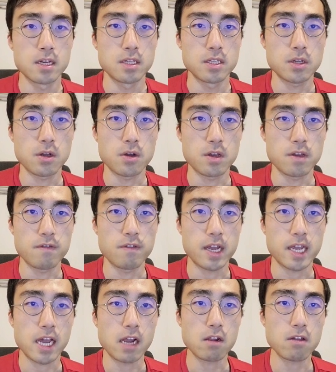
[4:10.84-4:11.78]
So if
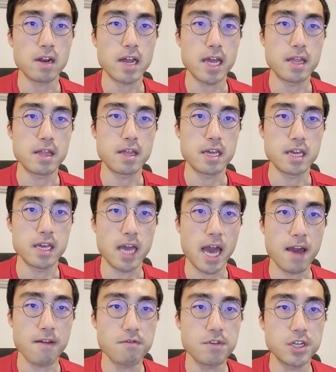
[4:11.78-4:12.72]
I calculate the
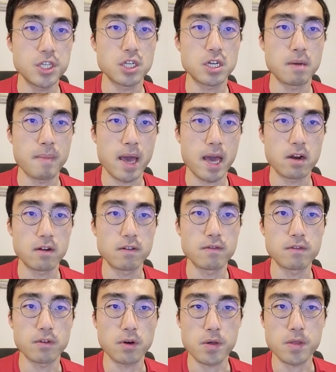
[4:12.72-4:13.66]
average amount
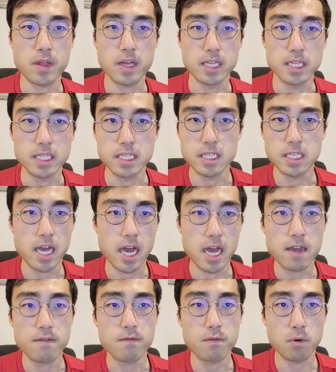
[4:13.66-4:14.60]
of growth in
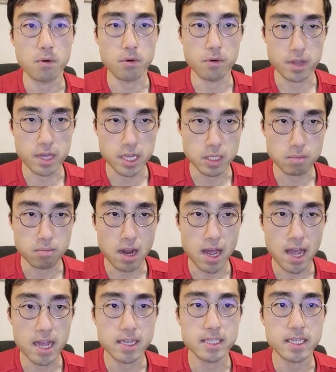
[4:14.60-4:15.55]
CA for these
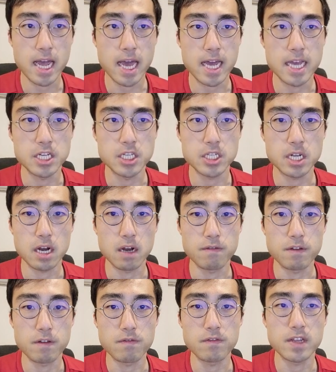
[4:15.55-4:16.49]
players aged
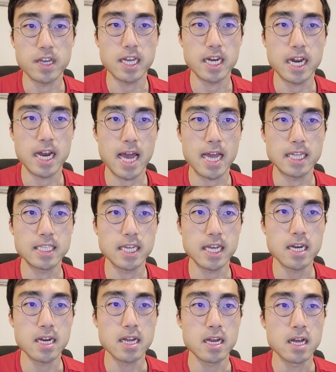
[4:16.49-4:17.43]
15 and
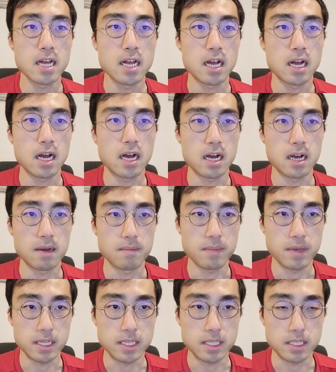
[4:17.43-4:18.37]
18,
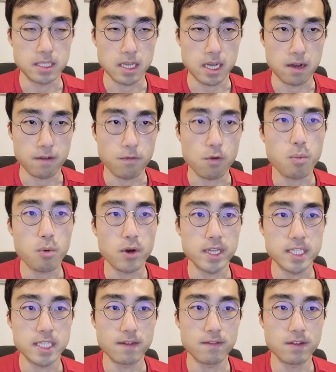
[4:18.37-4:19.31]
it's
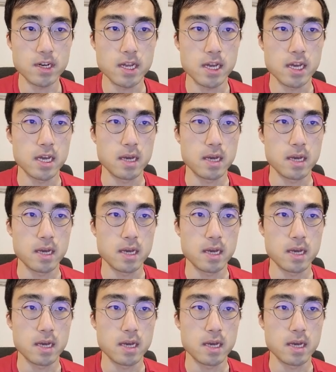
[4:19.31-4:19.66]
4.7.